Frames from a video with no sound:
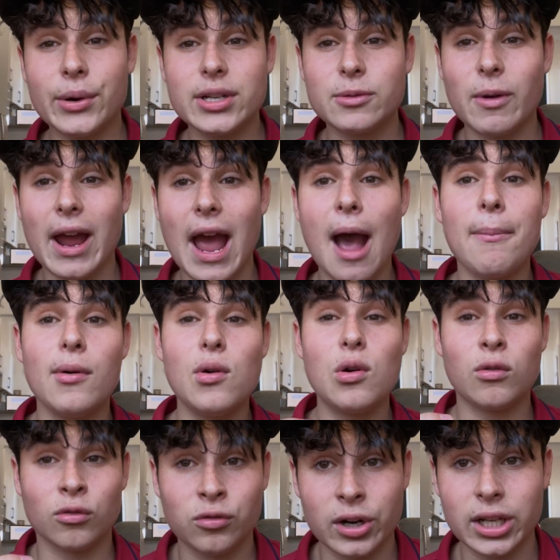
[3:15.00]
is where Apple
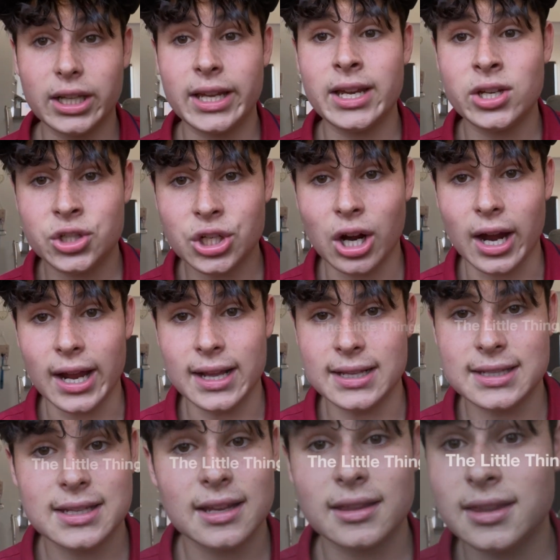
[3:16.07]
really
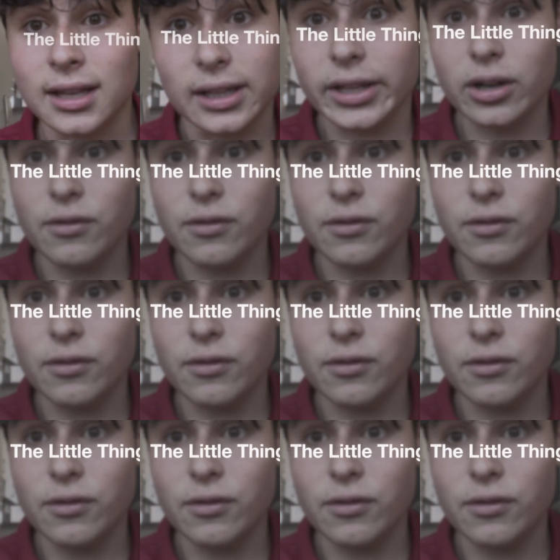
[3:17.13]
shines. The little